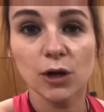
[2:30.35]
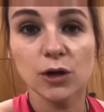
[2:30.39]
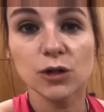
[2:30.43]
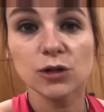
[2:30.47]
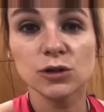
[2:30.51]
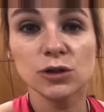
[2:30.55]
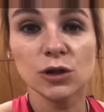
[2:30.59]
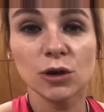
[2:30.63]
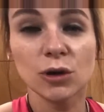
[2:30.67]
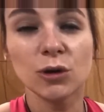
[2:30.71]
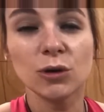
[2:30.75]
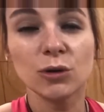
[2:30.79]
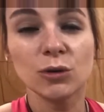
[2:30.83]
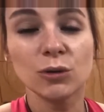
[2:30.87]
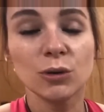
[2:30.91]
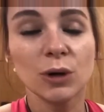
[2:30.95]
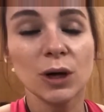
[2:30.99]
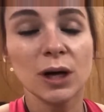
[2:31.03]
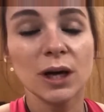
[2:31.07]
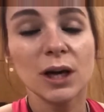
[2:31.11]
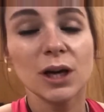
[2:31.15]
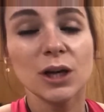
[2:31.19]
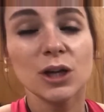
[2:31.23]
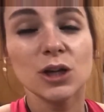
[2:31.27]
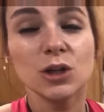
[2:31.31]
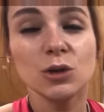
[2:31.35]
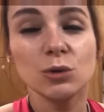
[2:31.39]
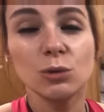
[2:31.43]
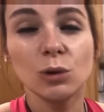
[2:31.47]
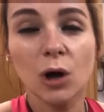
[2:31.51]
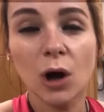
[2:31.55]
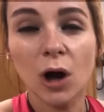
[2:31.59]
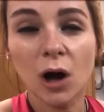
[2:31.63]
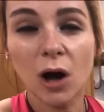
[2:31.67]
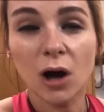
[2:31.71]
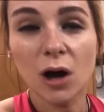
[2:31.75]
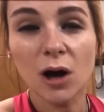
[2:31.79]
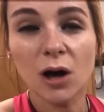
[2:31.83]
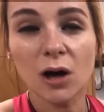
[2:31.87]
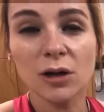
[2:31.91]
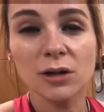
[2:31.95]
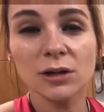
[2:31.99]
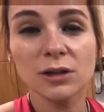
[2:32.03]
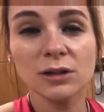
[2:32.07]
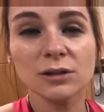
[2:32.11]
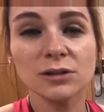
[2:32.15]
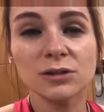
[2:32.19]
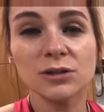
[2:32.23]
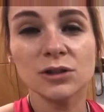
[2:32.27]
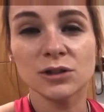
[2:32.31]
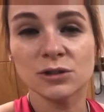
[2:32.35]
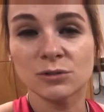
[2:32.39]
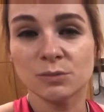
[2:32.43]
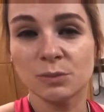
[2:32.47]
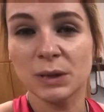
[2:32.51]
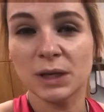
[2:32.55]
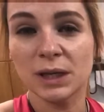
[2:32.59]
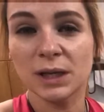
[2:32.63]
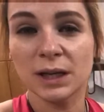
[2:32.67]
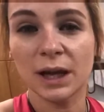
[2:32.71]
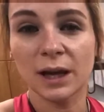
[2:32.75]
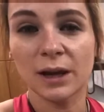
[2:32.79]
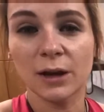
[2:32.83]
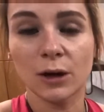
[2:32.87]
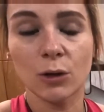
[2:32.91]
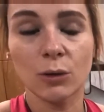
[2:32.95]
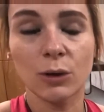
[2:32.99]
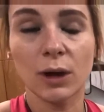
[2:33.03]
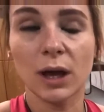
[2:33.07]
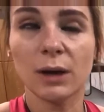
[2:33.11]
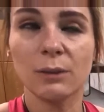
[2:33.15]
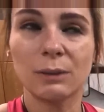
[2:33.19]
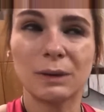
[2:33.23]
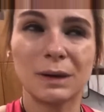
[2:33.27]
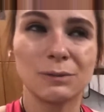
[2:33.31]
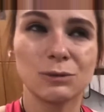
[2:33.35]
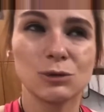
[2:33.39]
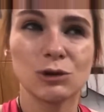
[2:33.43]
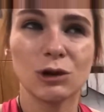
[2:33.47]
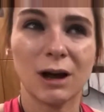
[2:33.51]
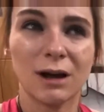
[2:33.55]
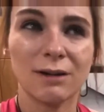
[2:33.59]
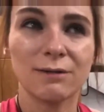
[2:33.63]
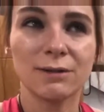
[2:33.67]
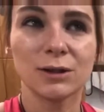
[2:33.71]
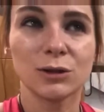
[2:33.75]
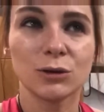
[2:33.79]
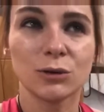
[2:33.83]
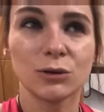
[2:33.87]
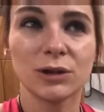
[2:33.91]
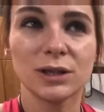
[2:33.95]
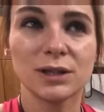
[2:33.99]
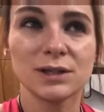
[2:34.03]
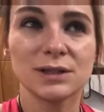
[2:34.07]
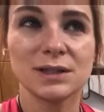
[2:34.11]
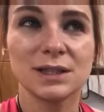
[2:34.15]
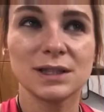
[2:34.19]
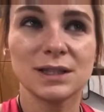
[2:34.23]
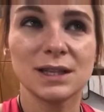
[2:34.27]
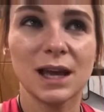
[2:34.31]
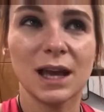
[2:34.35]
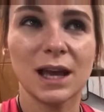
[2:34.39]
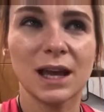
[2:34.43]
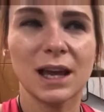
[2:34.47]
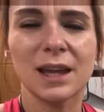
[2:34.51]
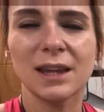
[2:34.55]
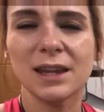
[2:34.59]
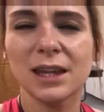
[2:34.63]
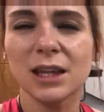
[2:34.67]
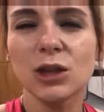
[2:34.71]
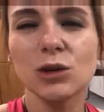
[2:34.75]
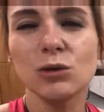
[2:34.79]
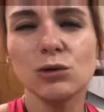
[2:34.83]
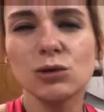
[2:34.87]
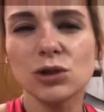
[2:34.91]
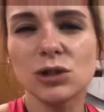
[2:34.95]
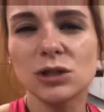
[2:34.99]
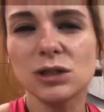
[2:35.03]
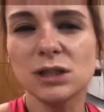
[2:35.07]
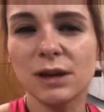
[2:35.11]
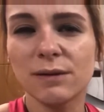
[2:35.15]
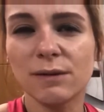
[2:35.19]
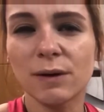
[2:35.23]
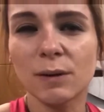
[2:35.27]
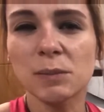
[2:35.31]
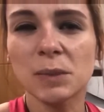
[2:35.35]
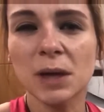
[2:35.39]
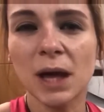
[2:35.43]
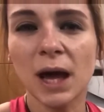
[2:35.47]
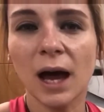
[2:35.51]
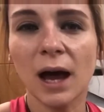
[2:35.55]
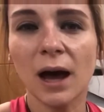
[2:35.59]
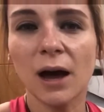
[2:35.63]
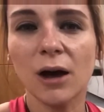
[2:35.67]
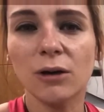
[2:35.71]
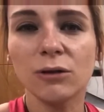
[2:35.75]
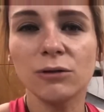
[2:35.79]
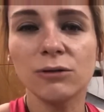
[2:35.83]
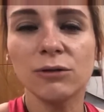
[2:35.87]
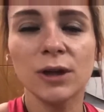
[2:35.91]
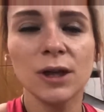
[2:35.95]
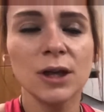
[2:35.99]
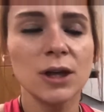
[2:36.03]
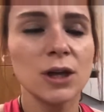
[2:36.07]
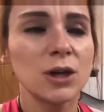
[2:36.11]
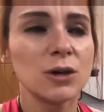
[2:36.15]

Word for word: So you can't just be like, okay, well, I'm traveling all this today, and then you just give up your health.